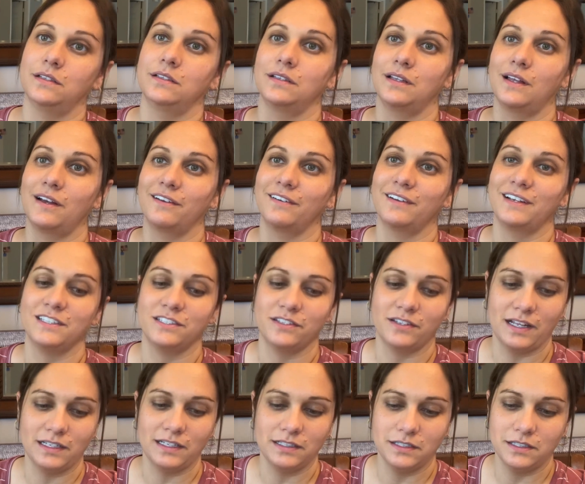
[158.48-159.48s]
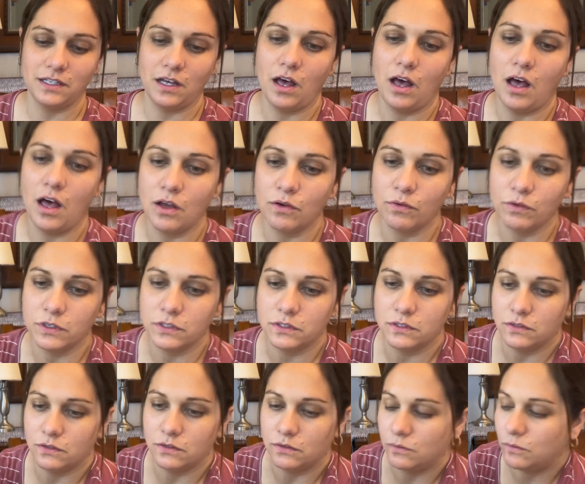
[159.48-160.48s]
All right, so that's the
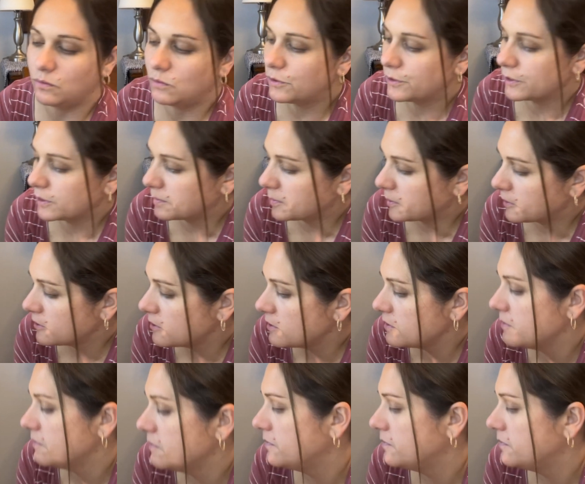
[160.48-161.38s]
Hogwarts warmer.